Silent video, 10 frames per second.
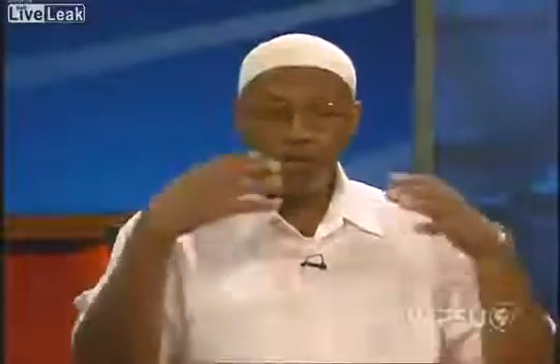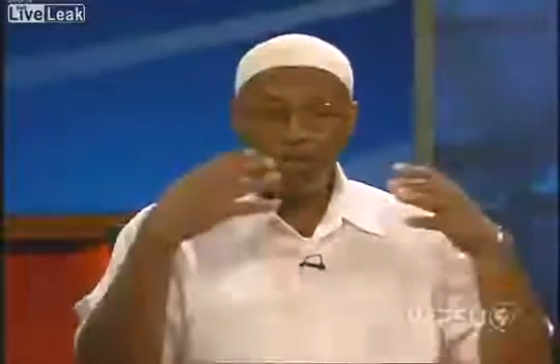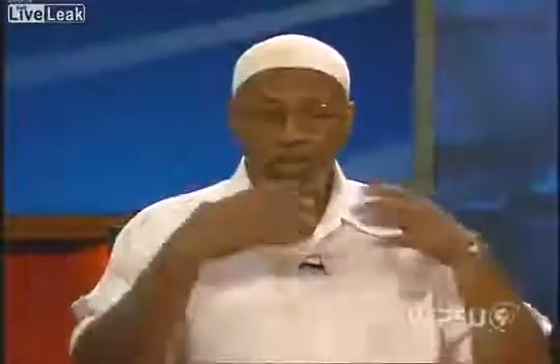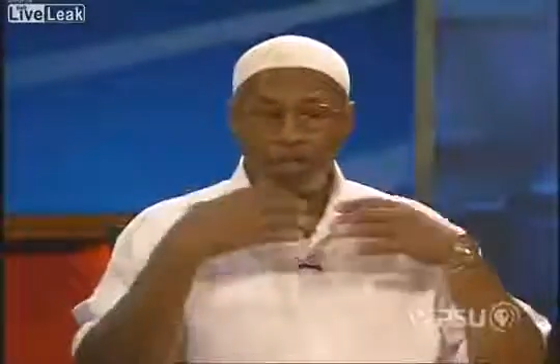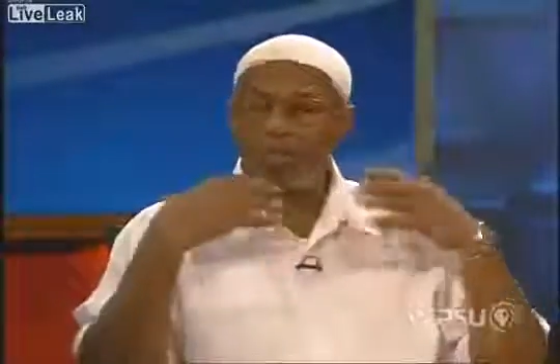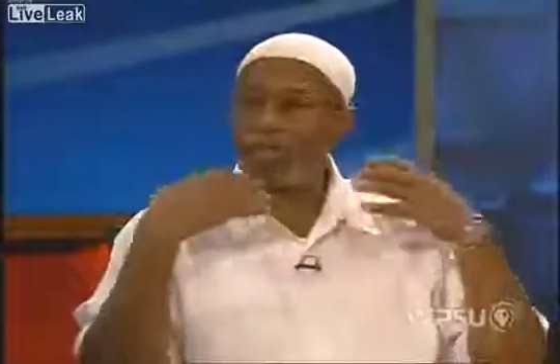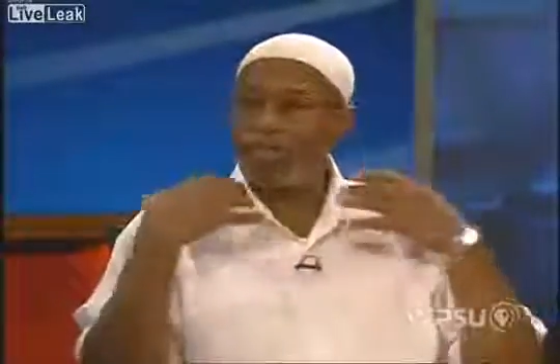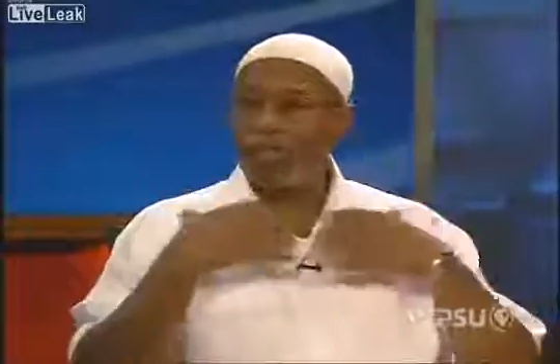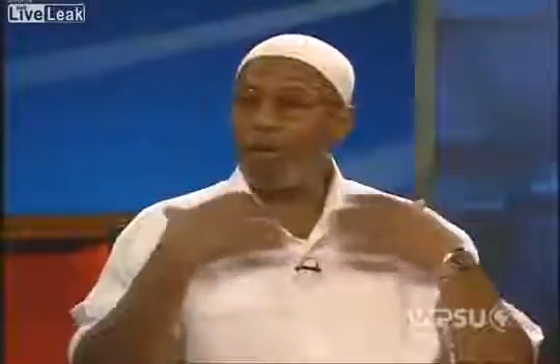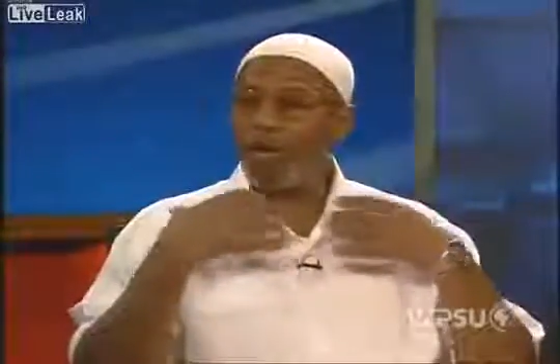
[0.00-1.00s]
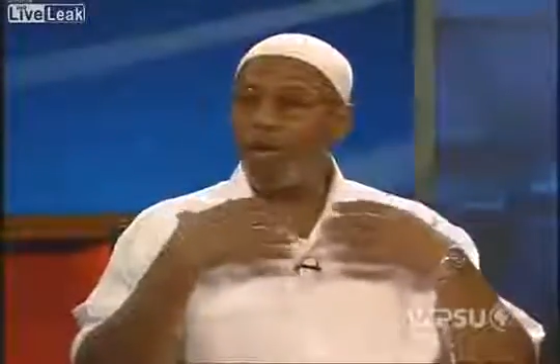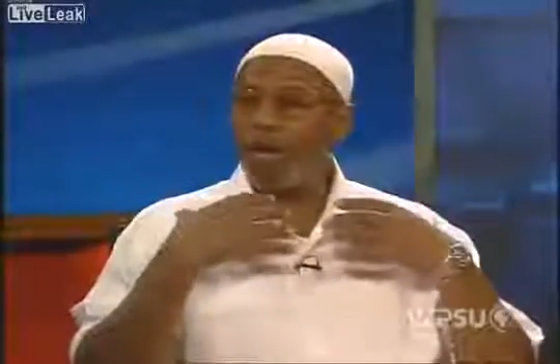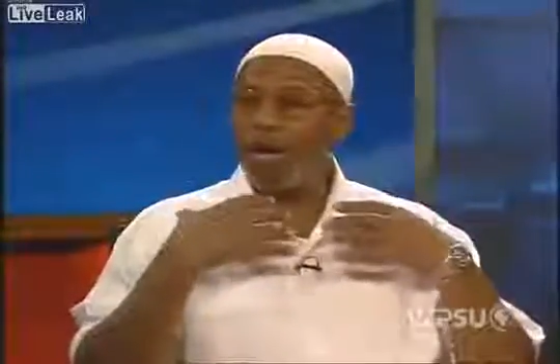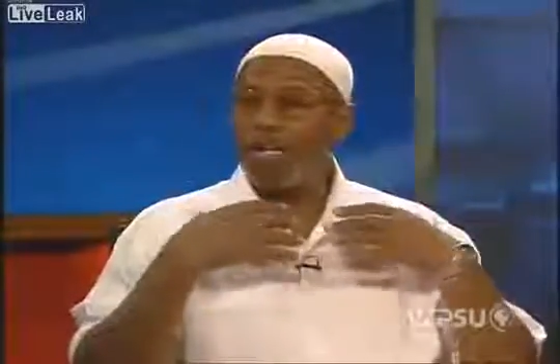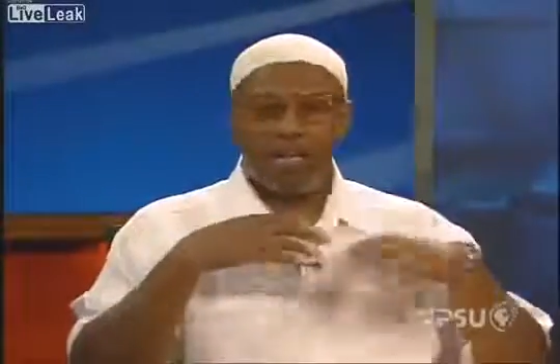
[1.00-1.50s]
the stuff that was in my whole
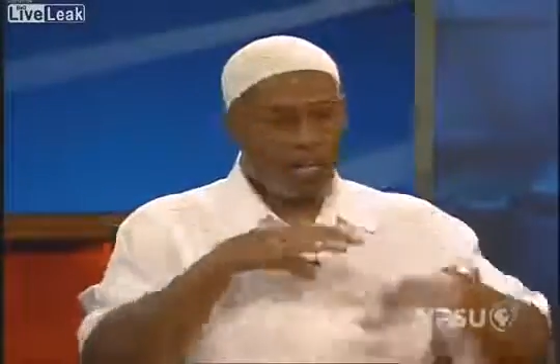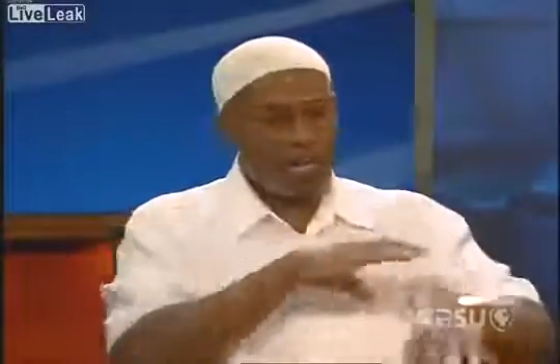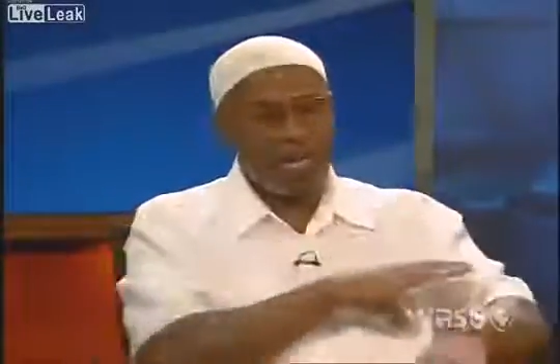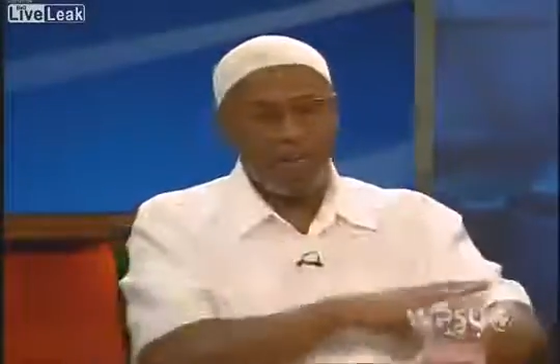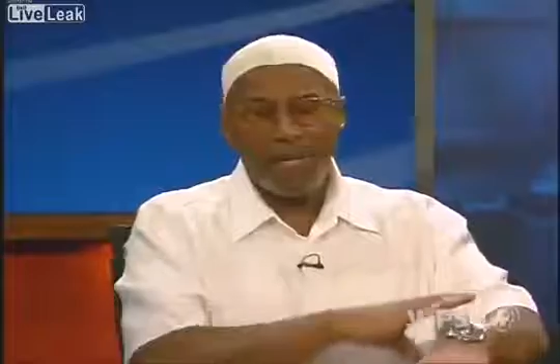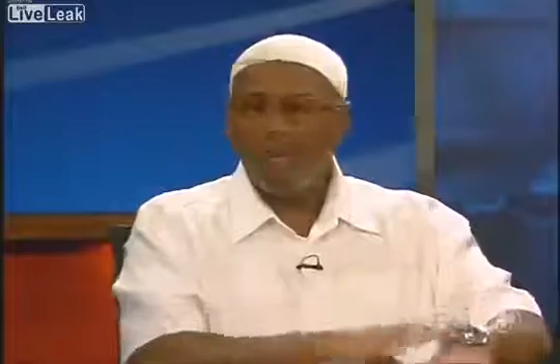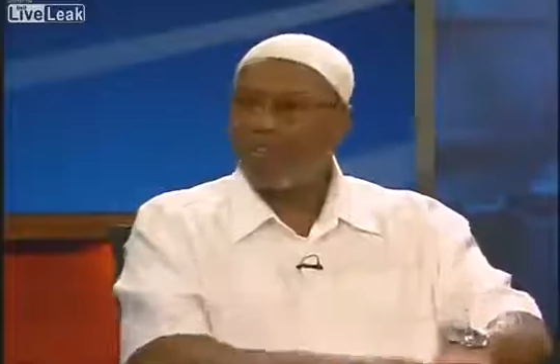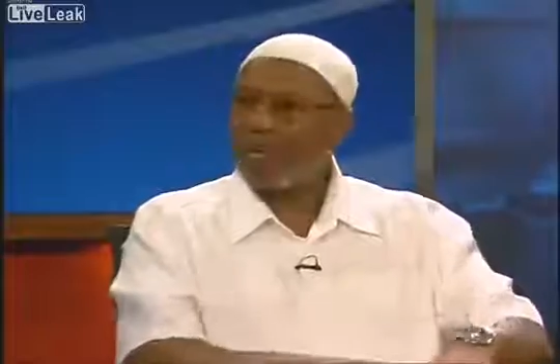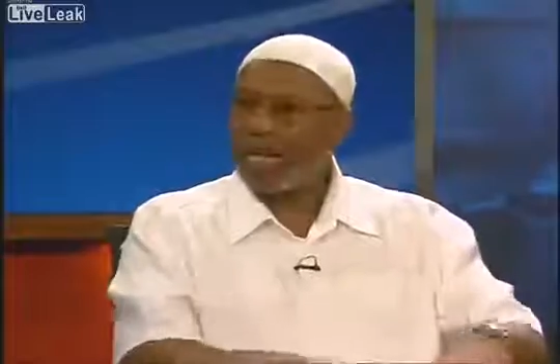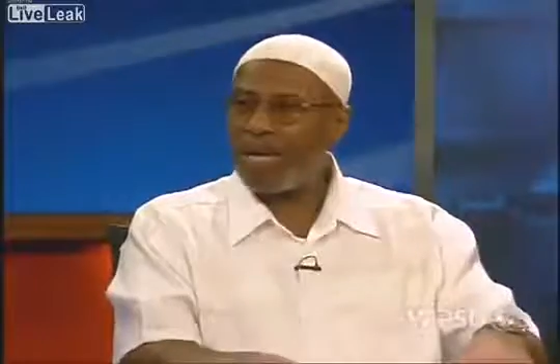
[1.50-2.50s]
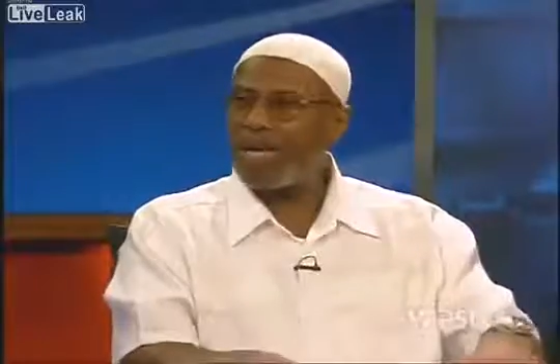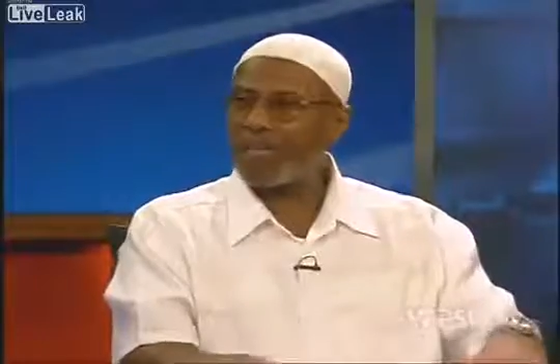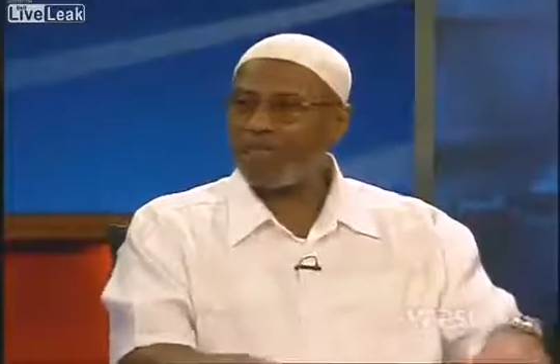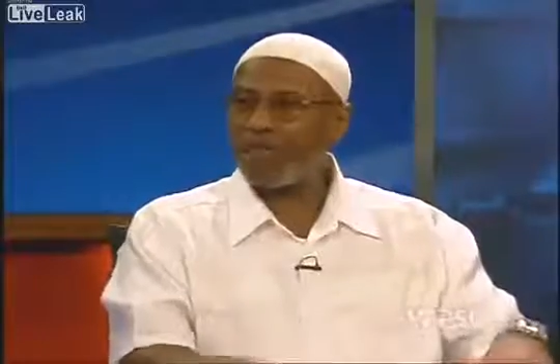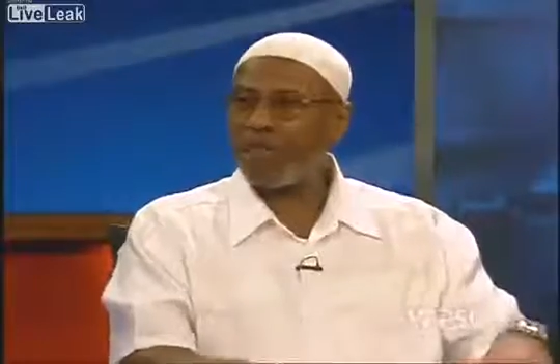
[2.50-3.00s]
body came down to my
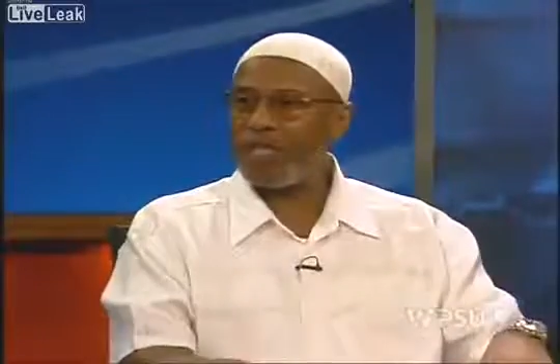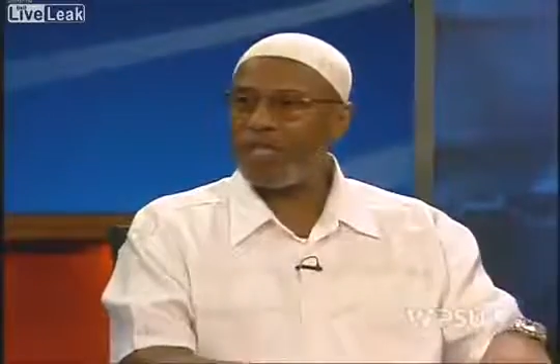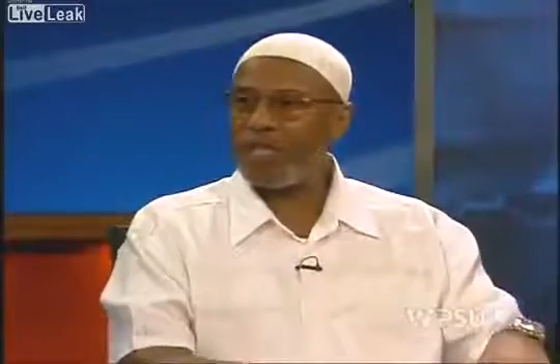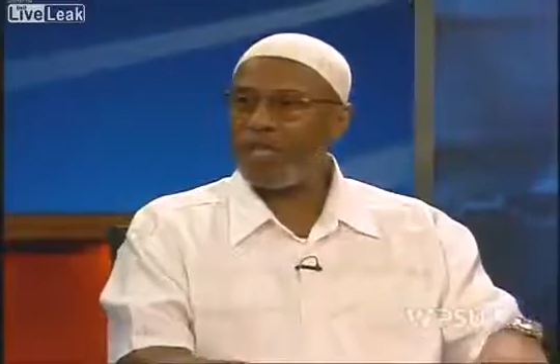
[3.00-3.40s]
hands and feet.